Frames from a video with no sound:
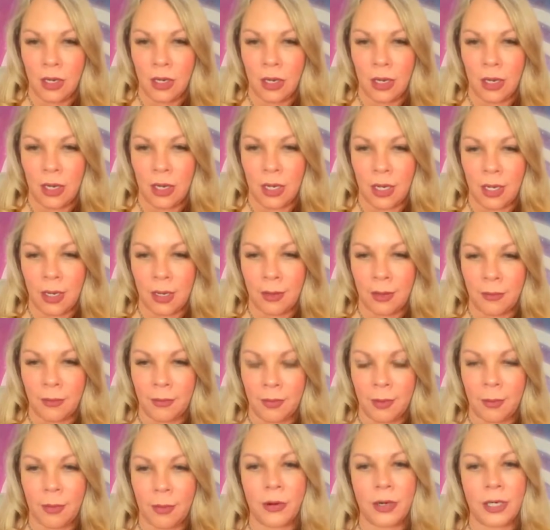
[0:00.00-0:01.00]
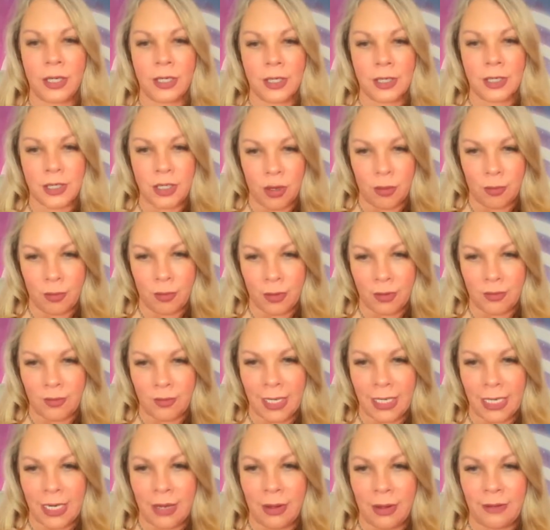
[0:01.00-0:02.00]
The portal is open
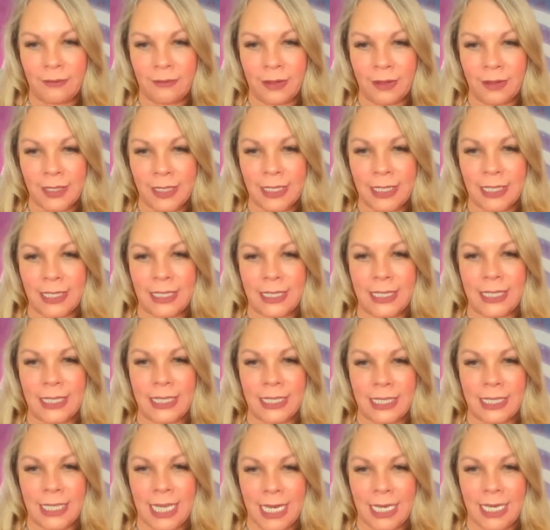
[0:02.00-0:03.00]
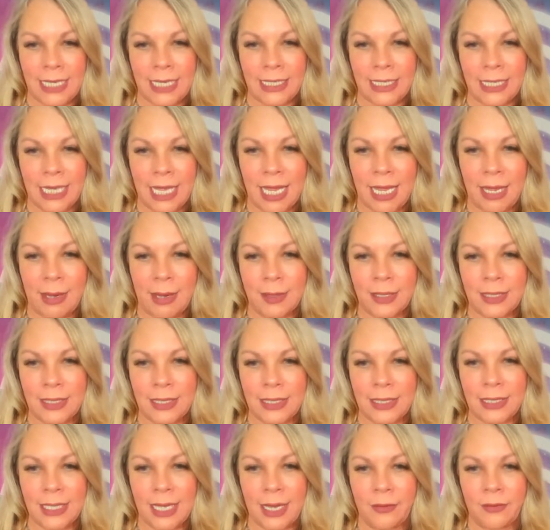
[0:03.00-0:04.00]
right now. I feel this is an exciting time. It's
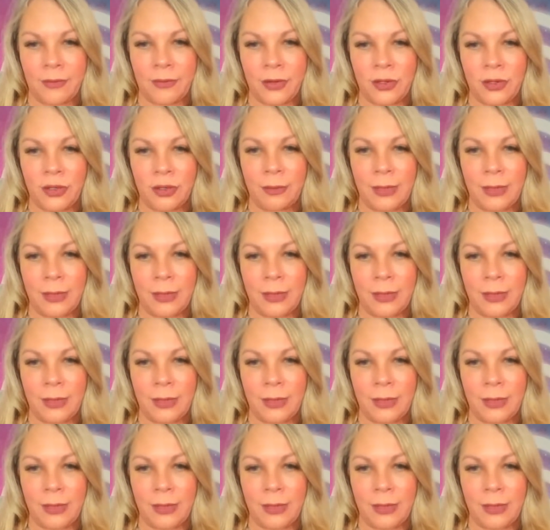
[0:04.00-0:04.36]
a time for new